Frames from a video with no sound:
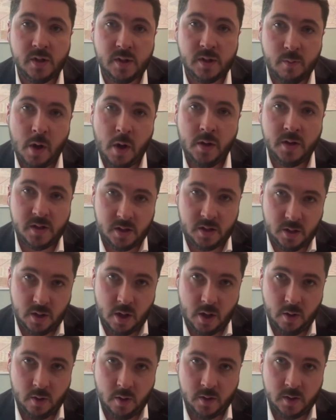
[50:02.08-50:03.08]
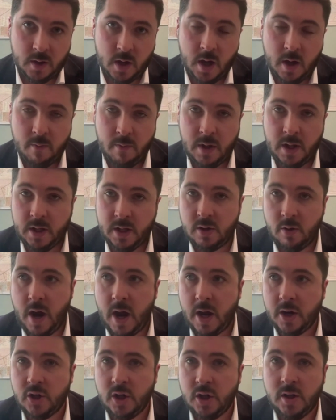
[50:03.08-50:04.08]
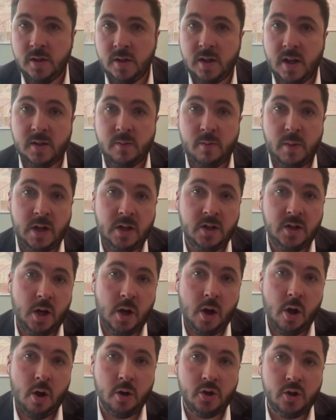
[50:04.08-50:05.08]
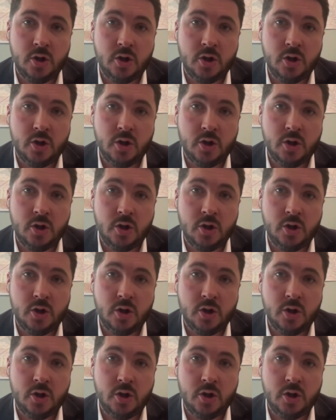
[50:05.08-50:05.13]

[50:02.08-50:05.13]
in response to those military actions has been to